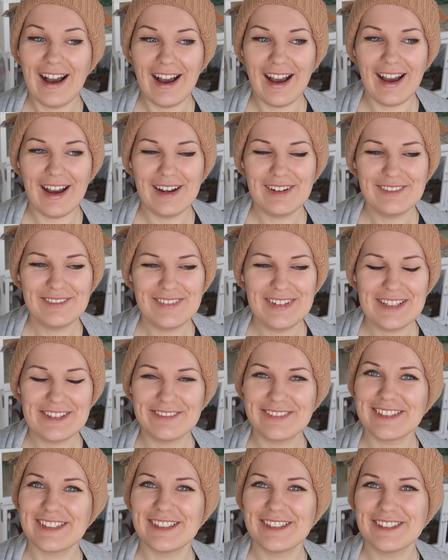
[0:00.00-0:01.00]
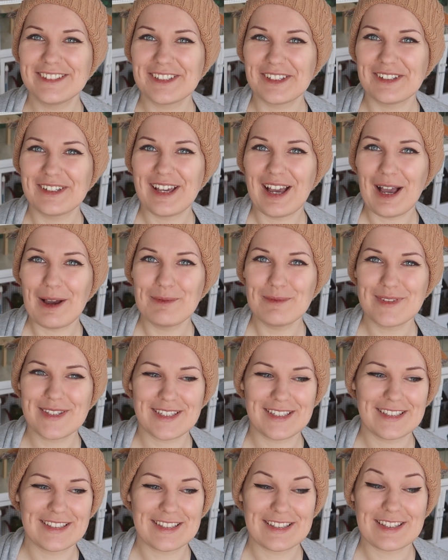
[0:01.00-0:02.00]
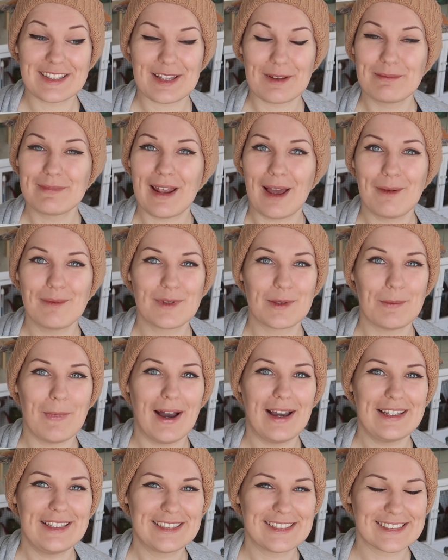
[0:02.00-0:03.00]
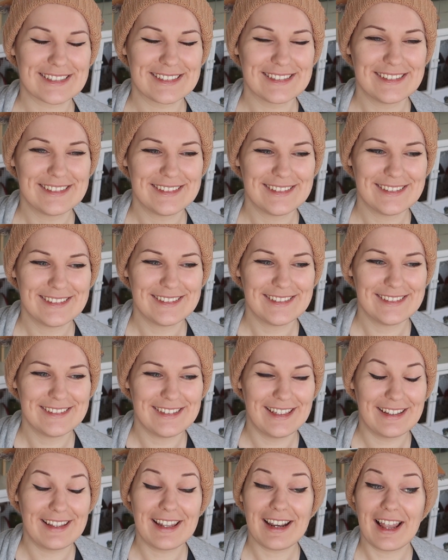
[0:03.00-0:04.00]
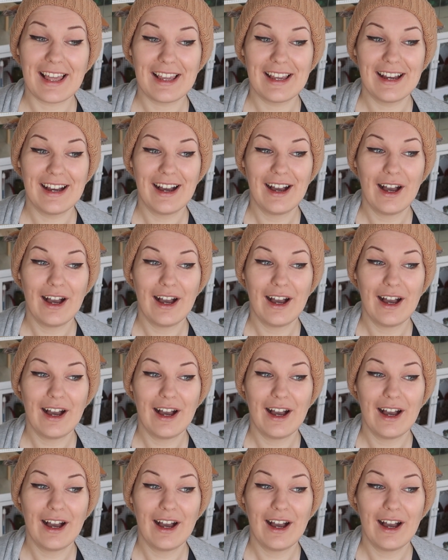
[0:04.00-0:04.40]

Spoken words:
I make videos on hamsters and sometimes mice. And they're like,